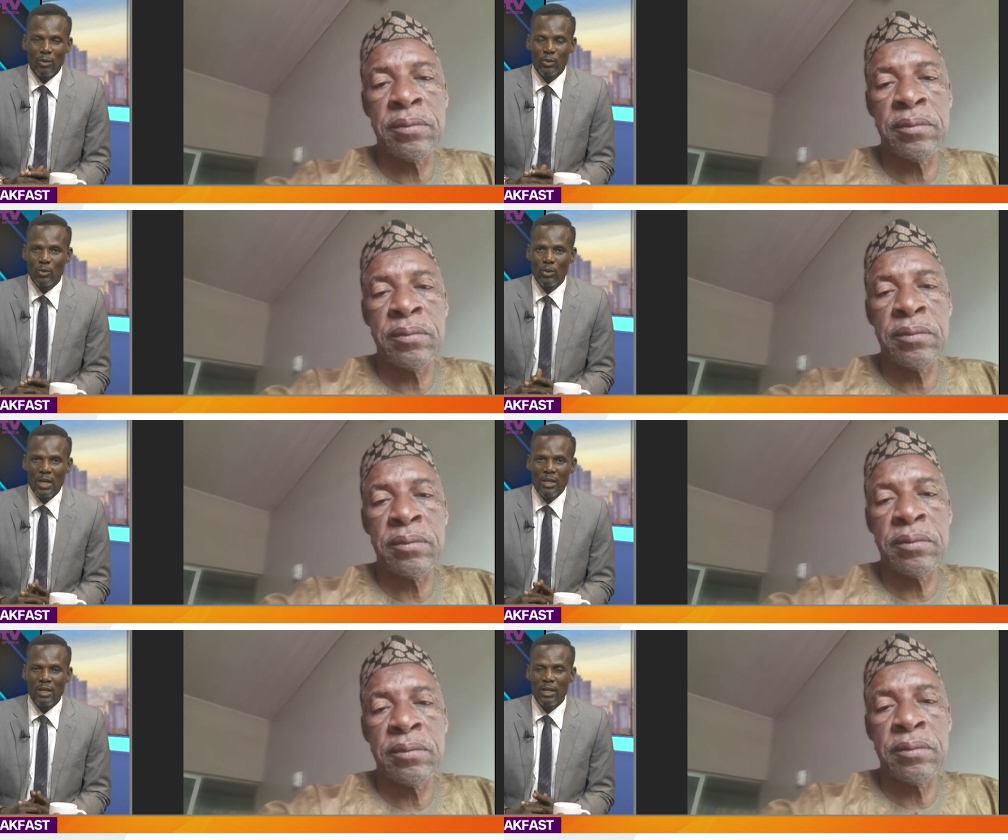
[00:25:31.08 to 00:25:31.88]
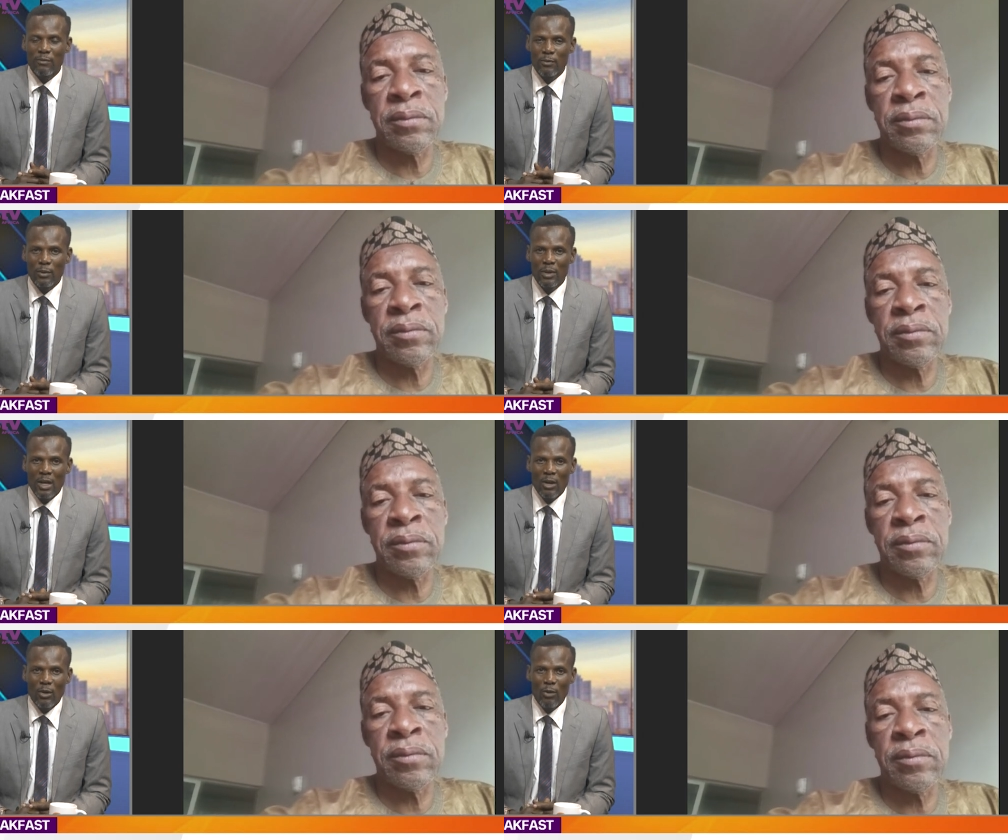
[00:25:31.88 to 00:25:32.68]
Speaker 1: do the needful?
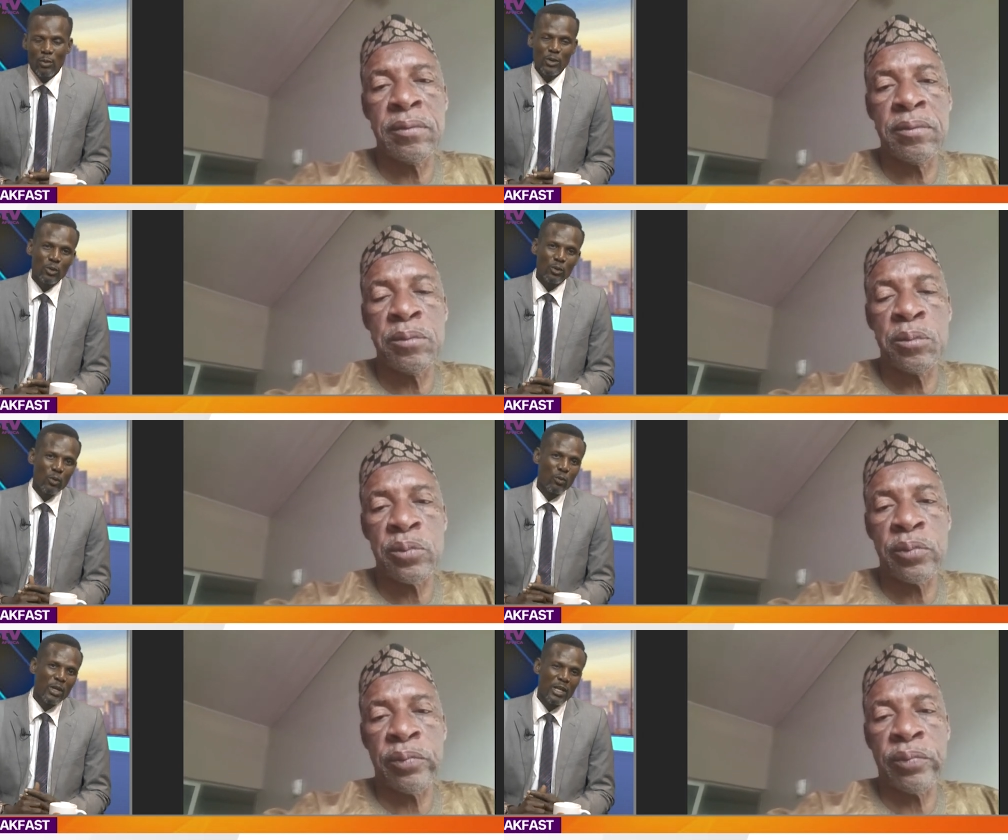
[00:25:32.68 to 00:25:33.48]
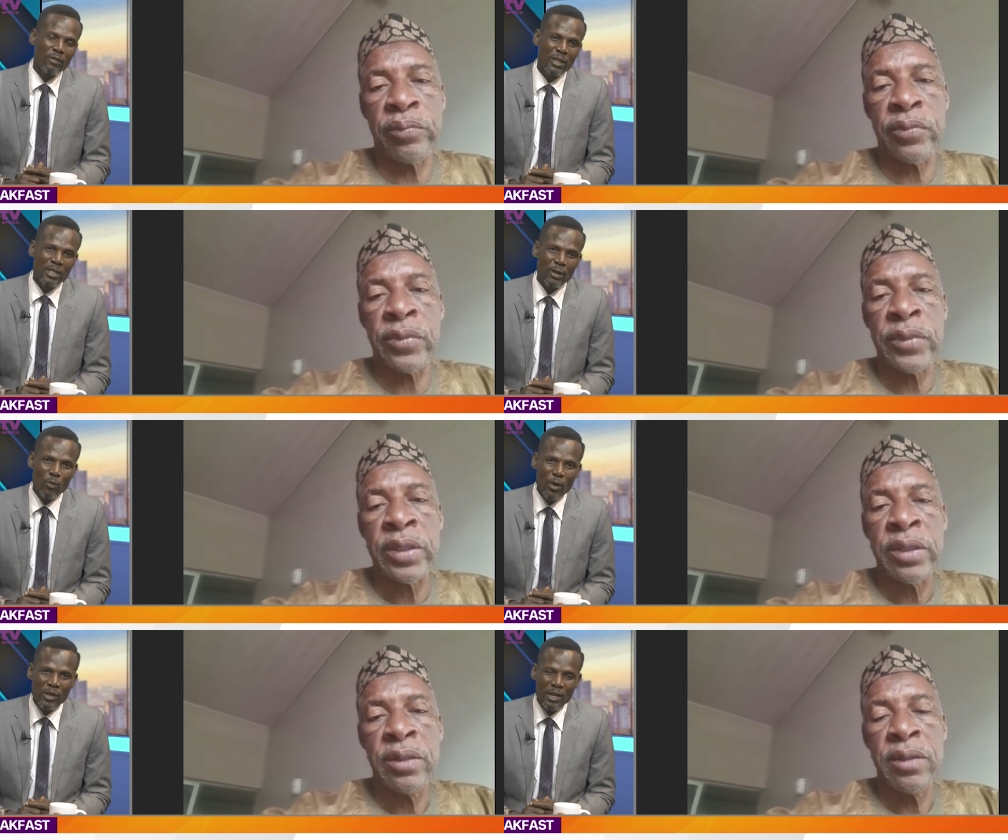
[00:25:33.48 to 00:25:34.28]
Or we should we leave it till
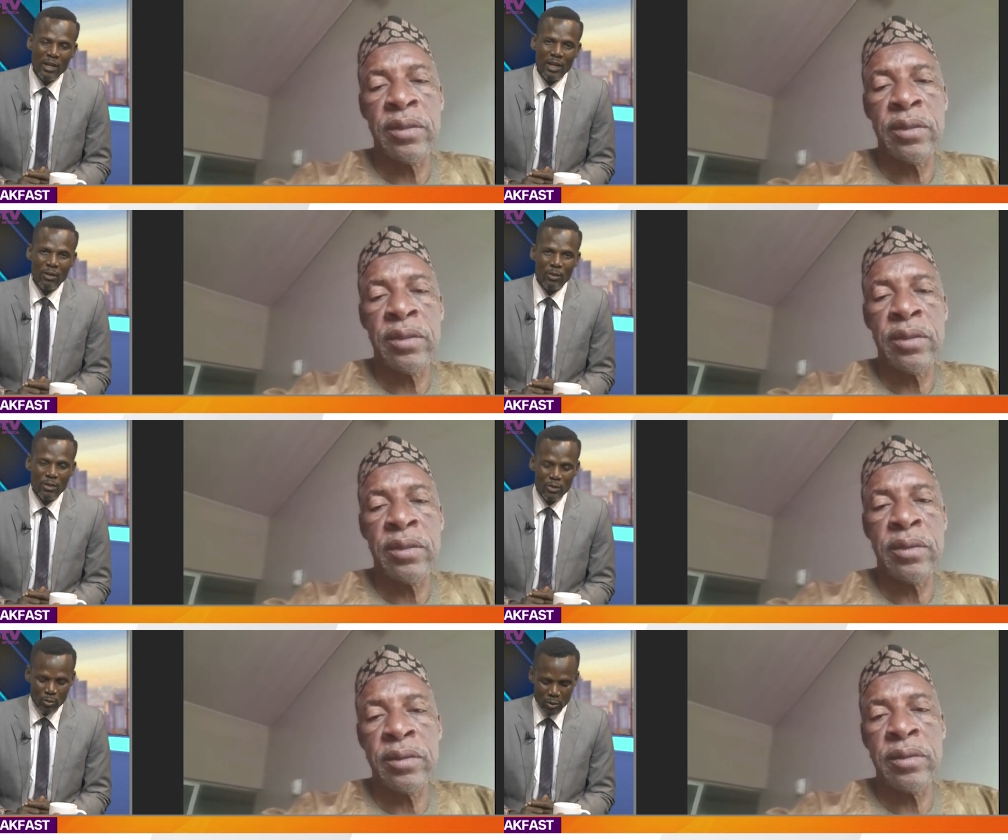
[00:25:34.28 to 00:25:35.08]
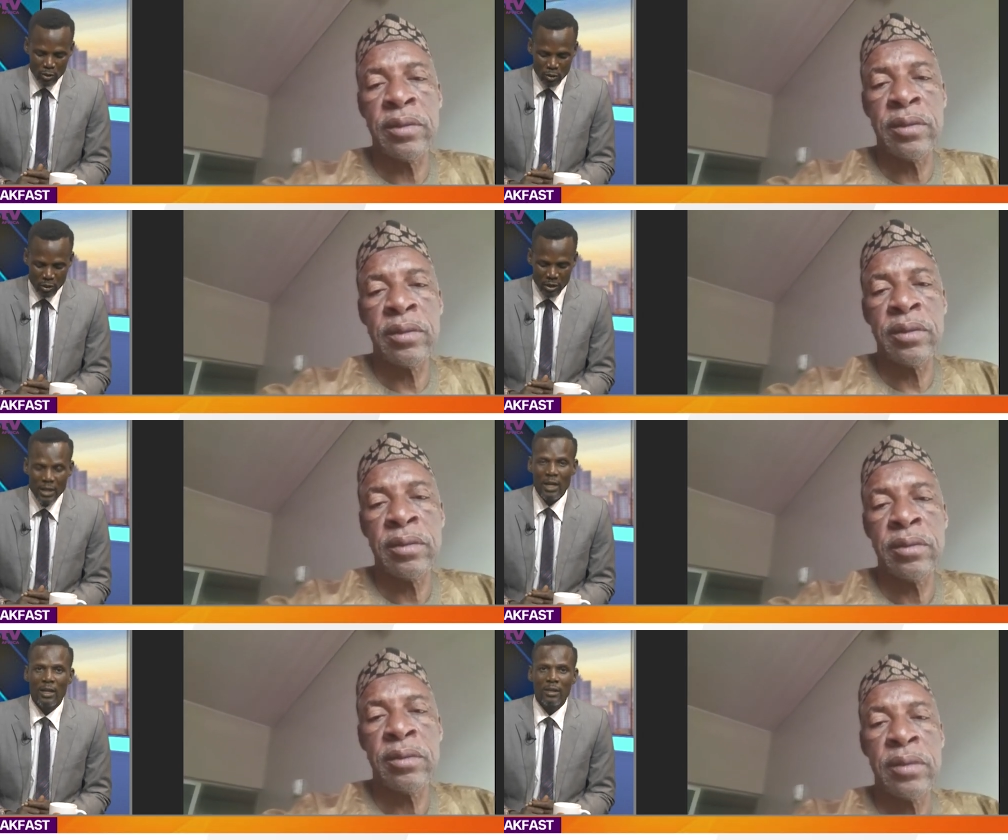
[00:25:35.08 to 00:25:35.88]
1 year, according to
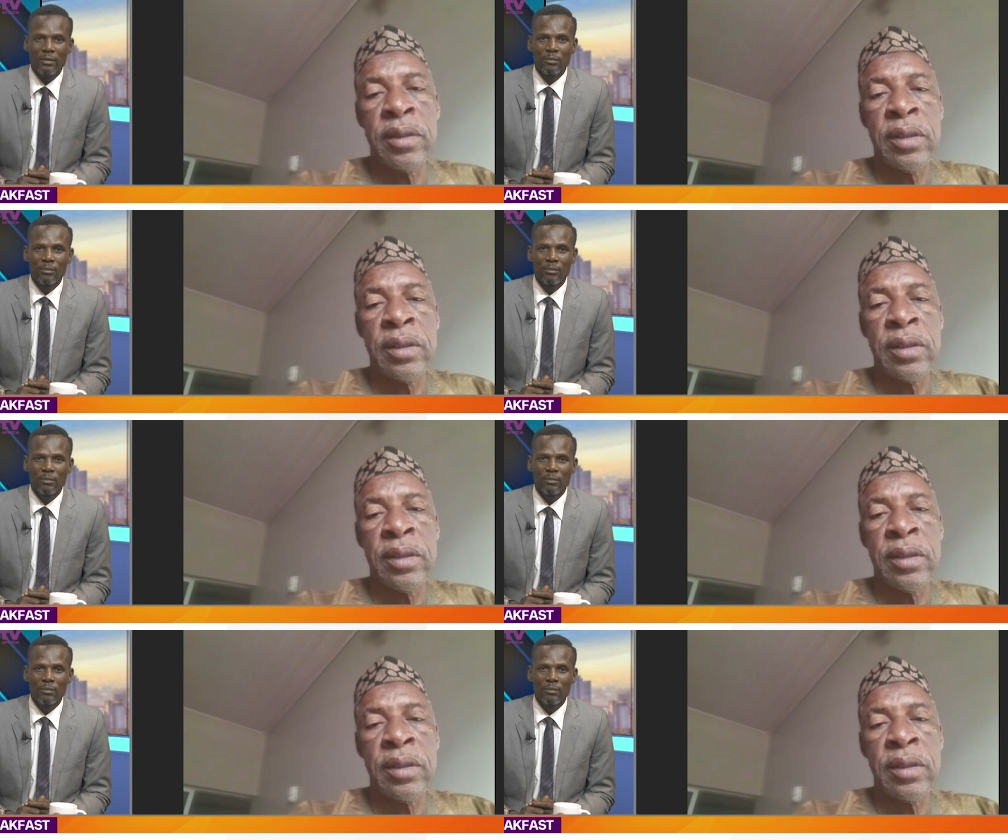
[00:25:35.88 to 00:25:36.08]
Soyinka?